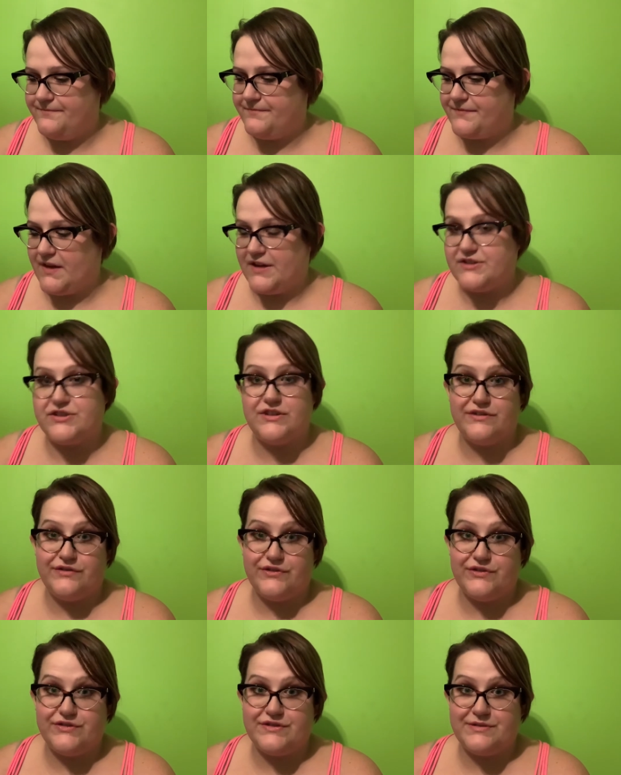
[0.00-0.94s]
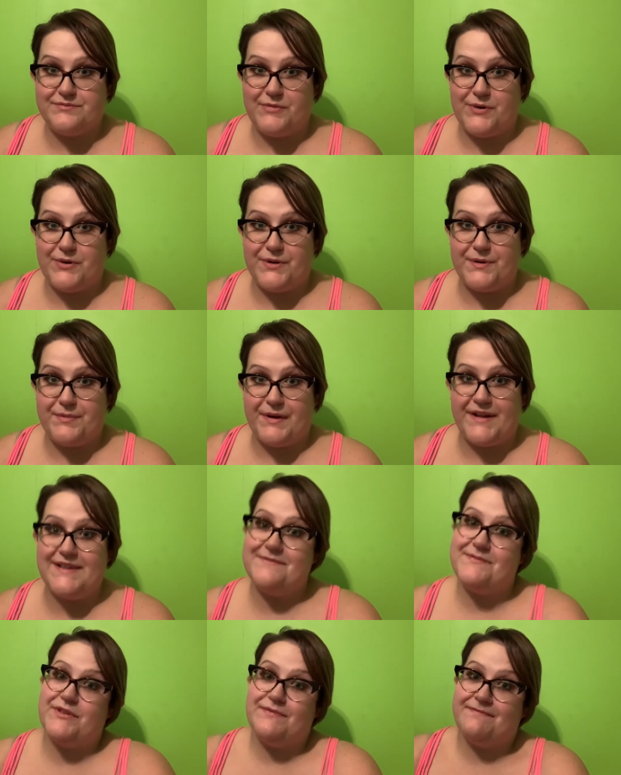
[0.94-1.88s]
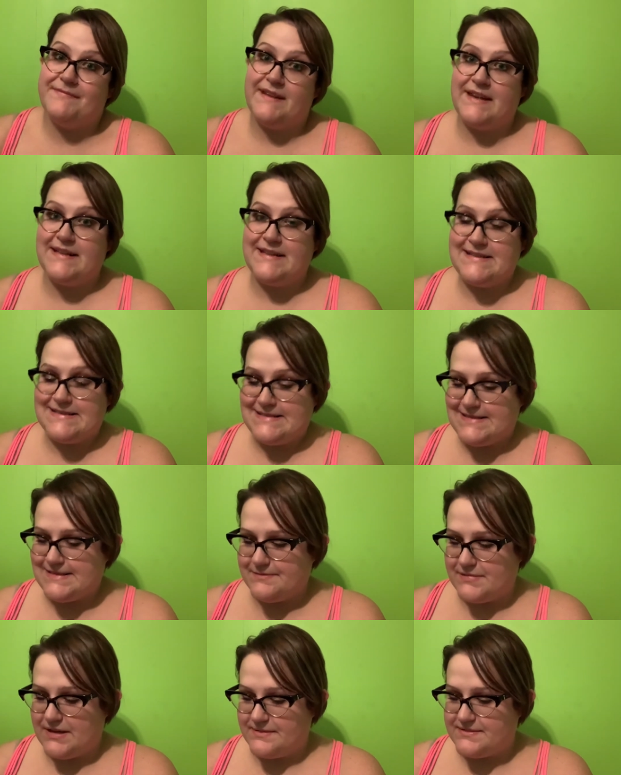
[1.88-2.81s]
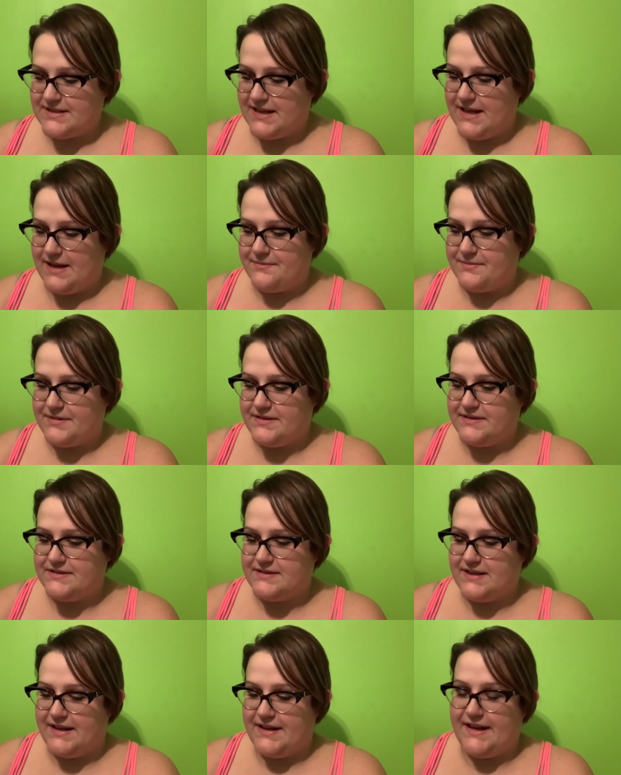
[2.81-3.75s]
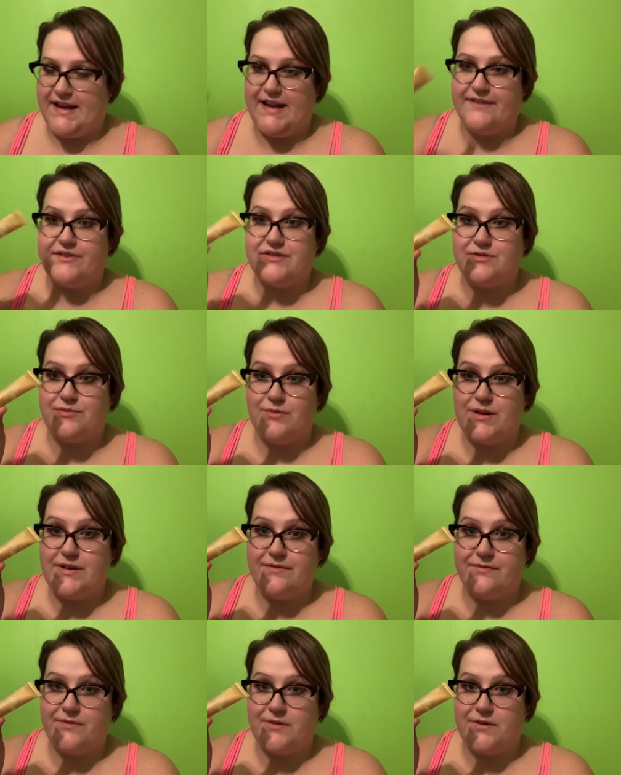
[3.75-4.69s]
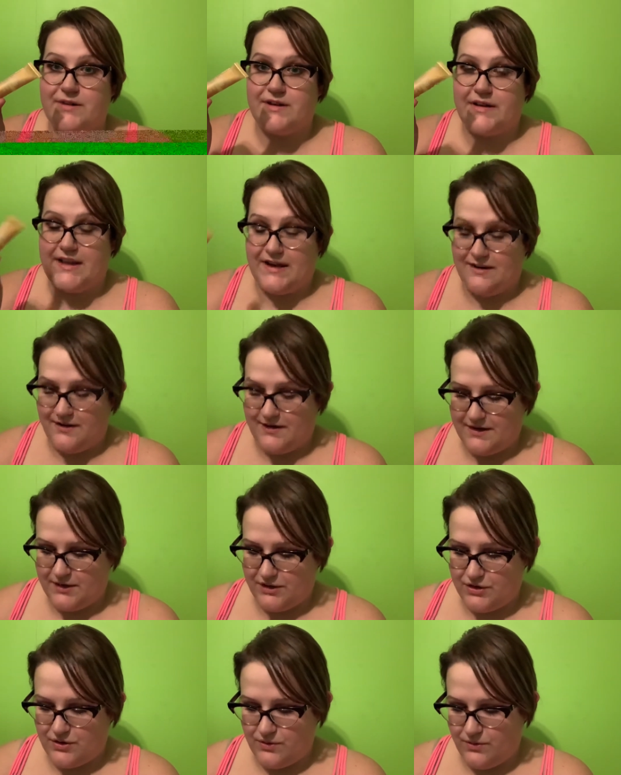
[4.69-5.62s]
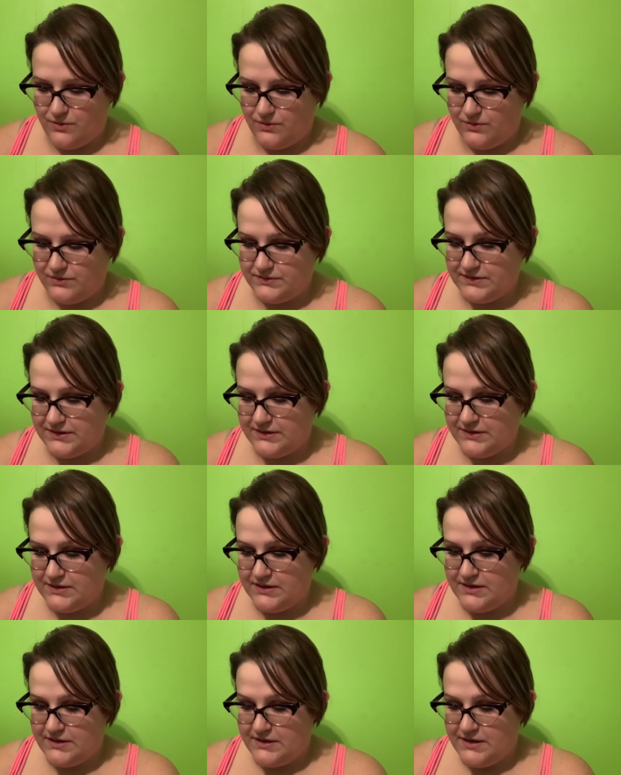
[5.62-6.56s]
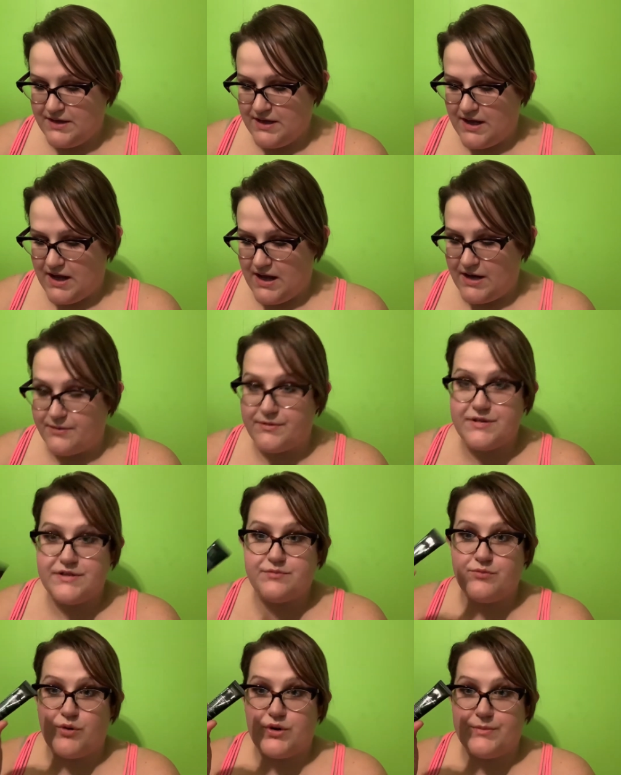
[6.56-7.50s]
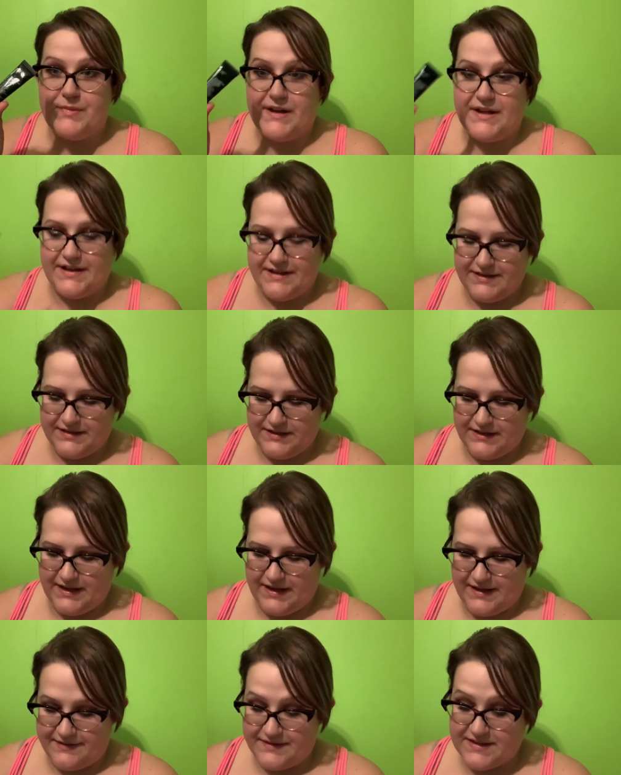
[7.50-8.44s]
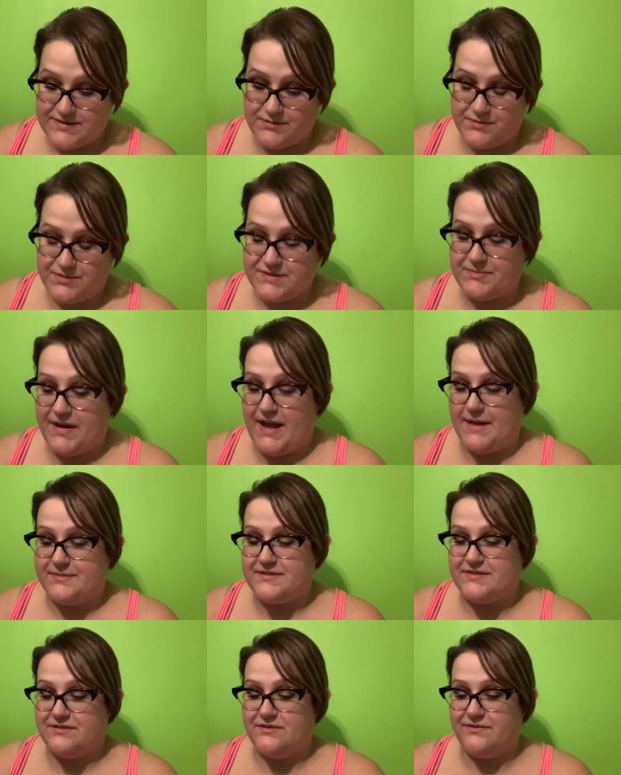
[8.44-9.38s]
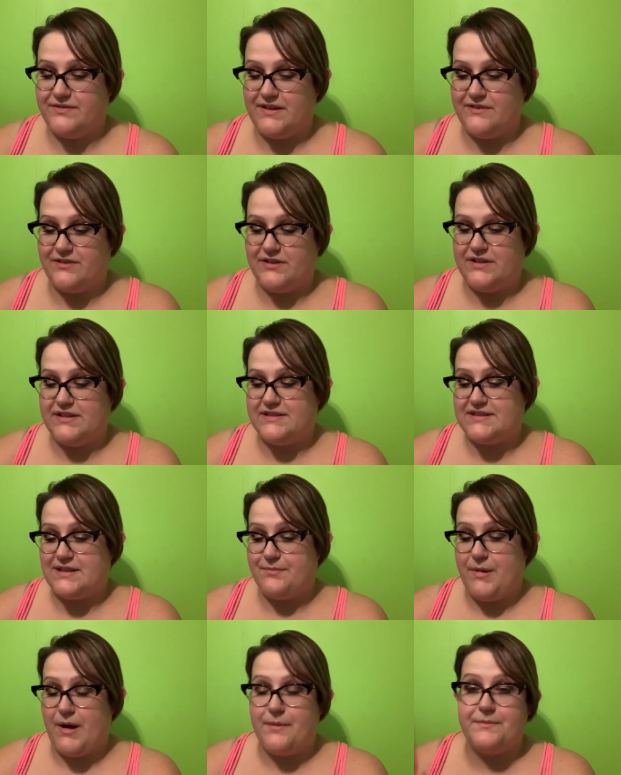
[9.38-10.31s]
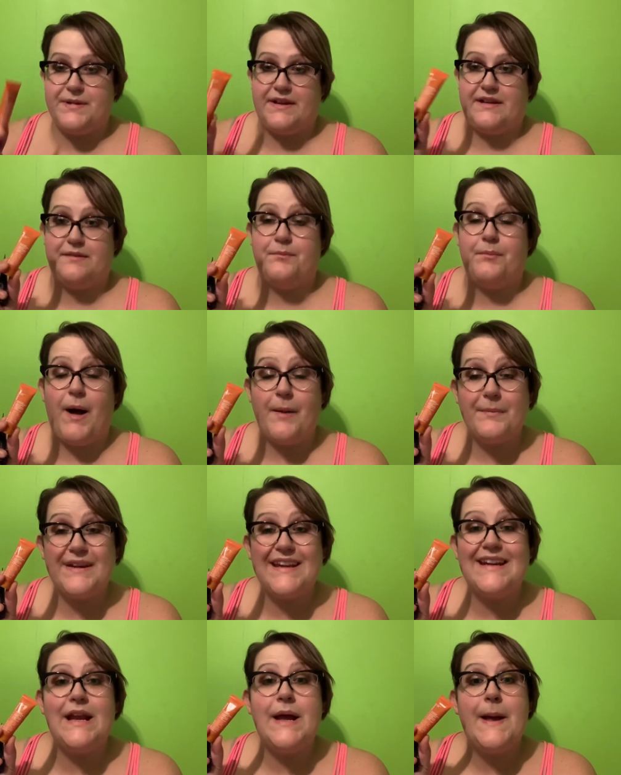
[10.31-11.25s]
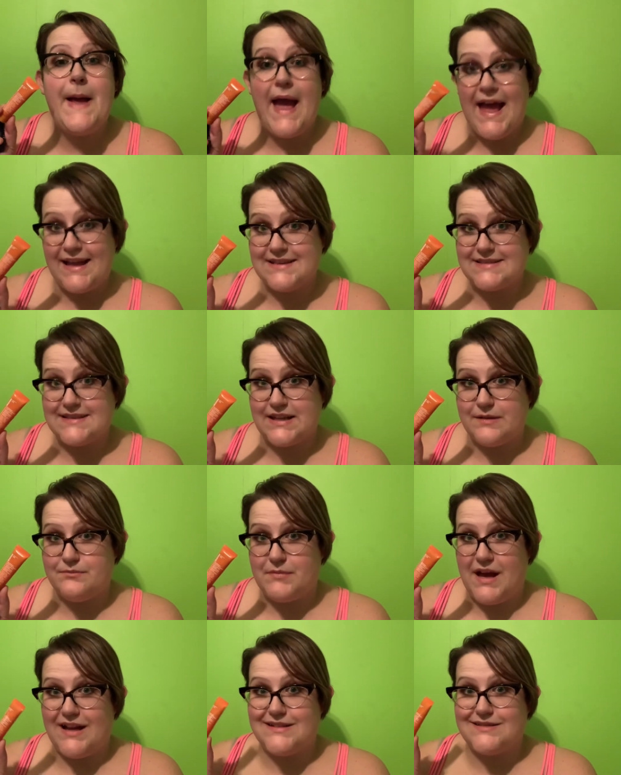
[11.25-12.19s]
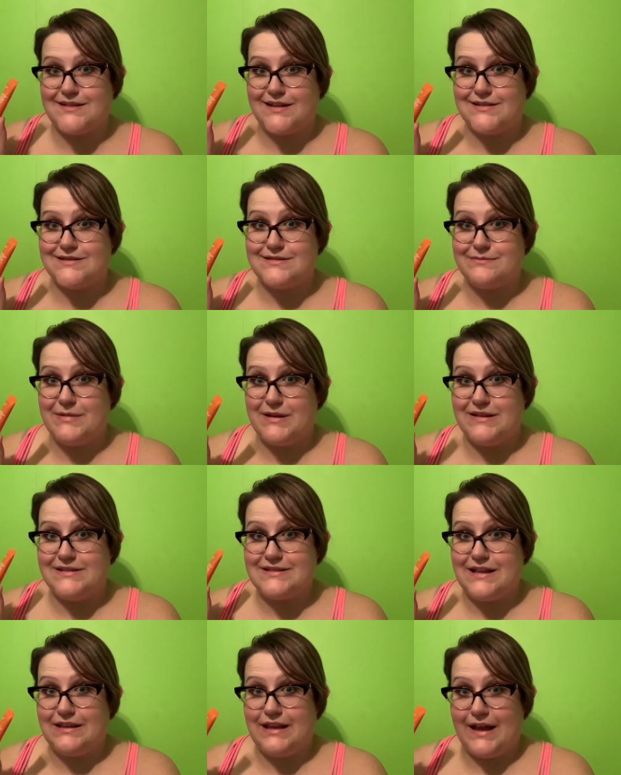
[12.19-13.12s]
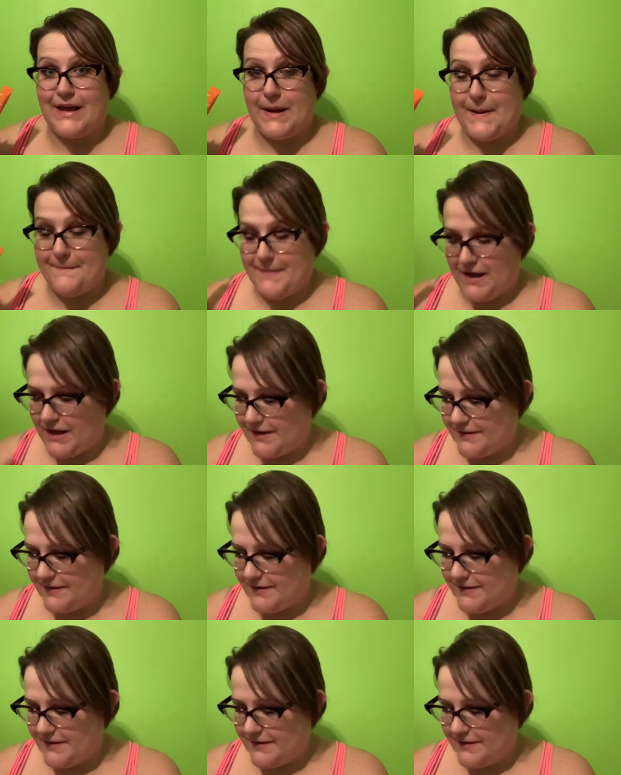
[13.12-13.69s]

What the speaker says: I should have used them more, but sometimes that happens. I have 24 karat gold Irish Moor Mud, and this one was my absolute favorite, is the pumpkin enzyme mask, and it smells like pie.